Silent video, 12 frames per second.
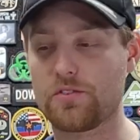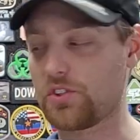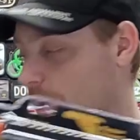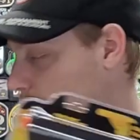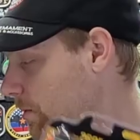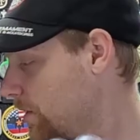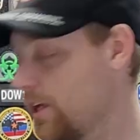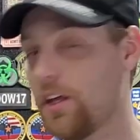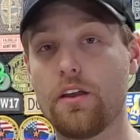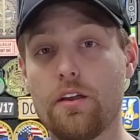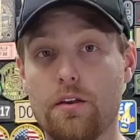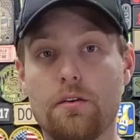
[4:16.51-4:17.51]
So,
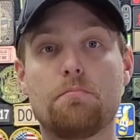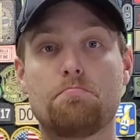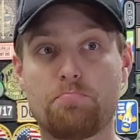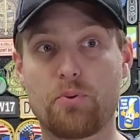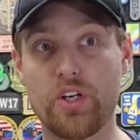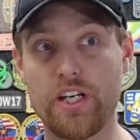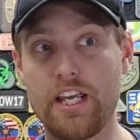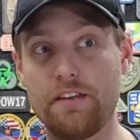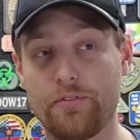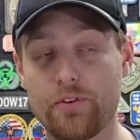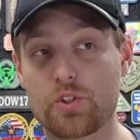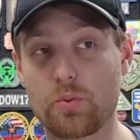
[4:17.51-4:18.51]
pretty neat
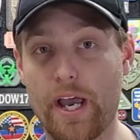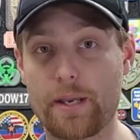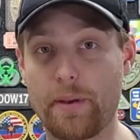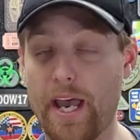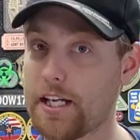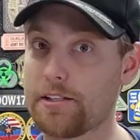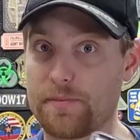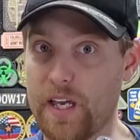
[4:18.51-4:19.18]
for a swag pack.